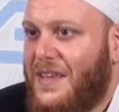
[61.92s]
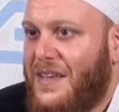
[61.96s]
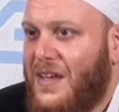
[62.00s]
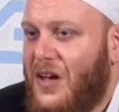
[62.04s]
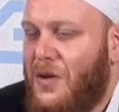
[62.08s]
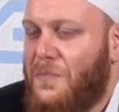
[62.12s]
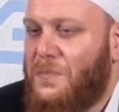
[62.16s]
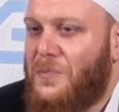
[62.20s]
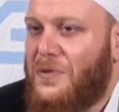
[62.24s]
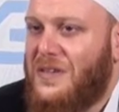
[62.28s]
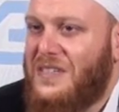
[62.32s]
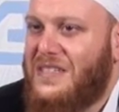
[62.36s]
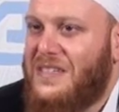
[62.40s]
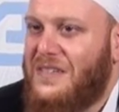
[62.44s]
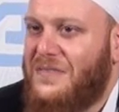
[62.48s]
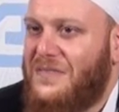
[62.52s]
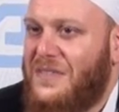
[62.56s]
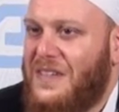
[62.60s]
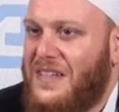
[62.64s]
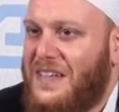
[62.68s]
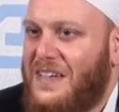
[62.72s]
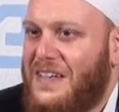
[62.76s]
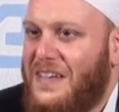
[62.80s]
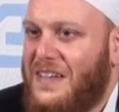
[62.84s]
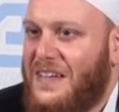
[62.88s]

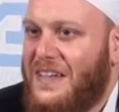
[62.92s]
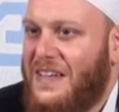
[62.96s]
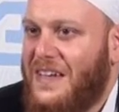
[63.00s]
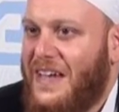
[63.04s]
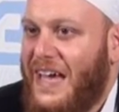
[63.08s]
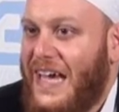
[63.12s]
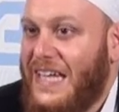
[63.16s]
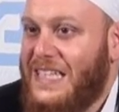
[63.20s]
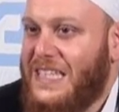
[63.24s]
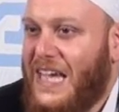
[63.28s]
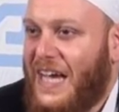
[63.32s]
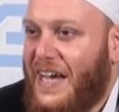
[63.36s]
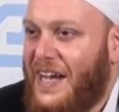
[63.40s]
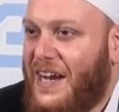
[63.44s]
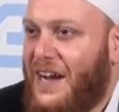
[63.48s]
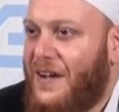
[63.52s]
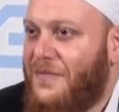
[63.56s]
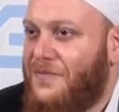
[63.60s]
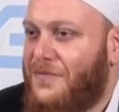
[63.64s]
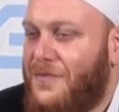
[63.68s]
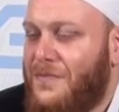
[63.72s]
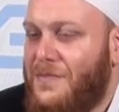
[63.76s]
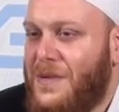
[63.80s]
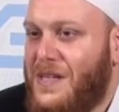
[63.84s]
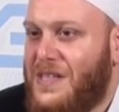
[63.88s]
oppressively. It's haram
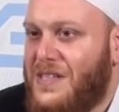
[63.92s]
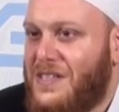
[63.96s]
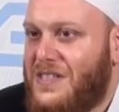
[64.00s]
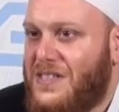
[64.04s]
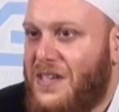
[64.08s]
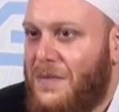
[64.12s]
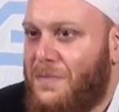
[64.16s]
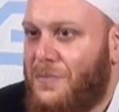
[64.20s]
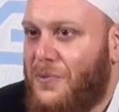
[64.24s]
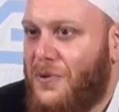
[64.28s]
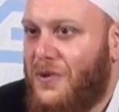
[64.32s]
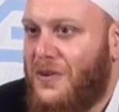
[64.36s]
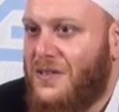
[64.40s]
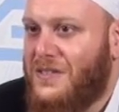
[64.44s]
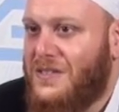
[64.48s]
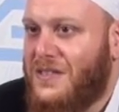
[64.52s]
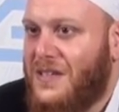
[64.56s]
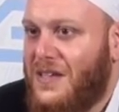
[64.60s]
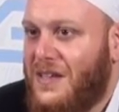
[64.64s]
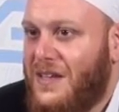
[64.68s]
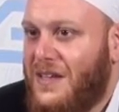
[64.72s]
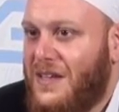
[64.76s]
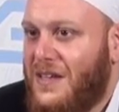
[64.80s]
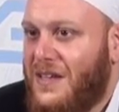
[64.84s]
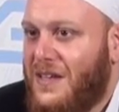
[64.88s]
for me to support
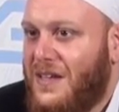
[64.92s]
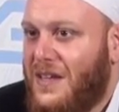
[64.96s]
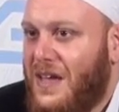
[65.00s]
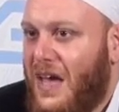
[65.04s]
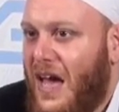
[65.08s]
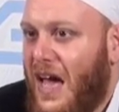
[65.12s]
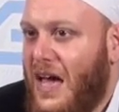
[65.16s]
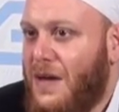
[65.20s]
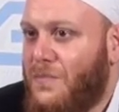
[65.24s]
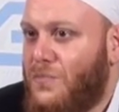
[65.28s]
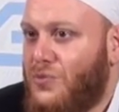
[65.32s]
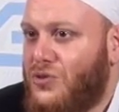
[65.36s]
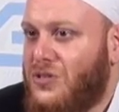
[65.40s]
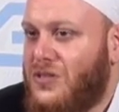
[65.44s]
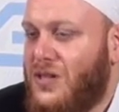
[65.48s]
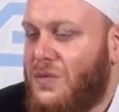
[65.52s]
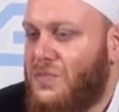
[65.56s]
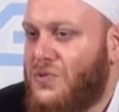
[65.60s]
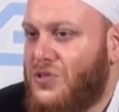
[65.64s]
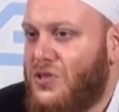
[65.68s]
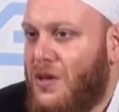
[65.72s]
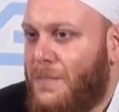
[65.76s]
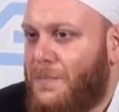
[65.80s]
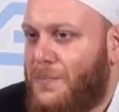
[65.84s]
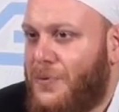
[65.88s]
a Muslim
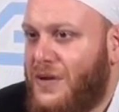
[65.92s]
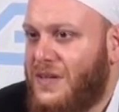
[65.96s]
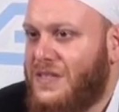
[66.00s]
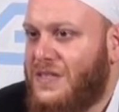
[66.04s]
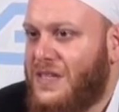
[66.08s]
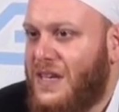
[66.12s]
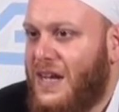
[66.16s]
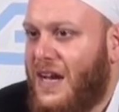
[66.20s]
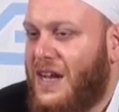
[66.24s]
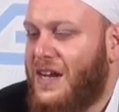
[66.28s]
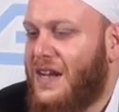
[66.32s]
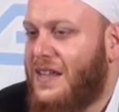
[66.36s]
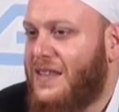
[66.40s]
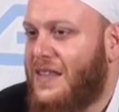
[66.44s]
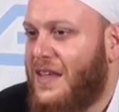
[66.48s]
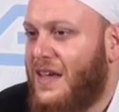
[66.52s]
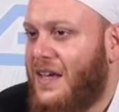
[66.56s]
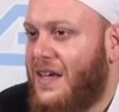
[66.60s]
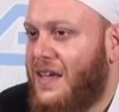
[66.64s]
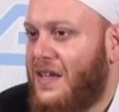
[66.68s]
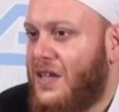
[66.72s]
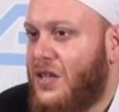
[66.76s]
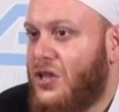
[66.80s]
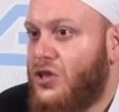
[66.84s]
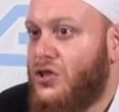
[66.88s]
who's oppressing
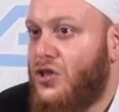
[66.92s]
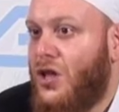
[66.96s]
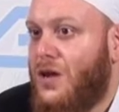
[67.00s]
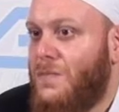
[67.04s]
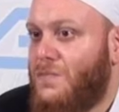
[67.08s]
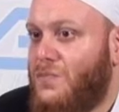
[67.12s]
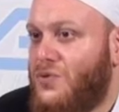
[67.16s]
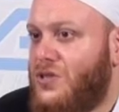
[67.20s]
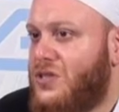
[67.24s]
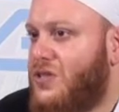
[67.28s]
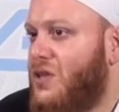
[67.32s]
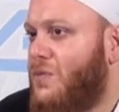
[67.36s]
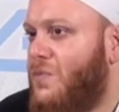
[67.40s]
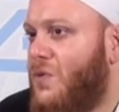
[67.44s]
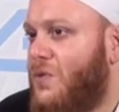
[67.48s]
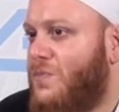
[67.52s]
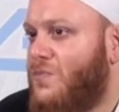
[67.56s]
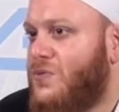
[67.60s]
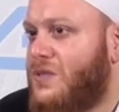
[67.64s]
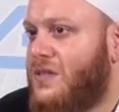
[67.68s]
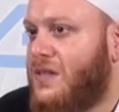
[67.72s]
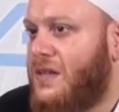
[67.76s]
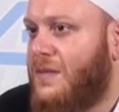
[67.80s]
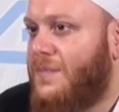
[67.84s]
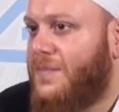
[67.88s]
another non-Muslim or
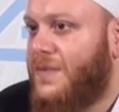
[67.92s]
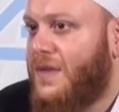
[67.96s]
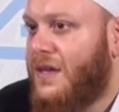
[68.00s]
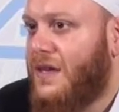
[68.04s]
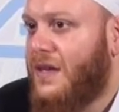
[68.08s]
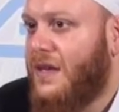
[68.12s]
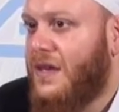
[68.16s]
Muslim.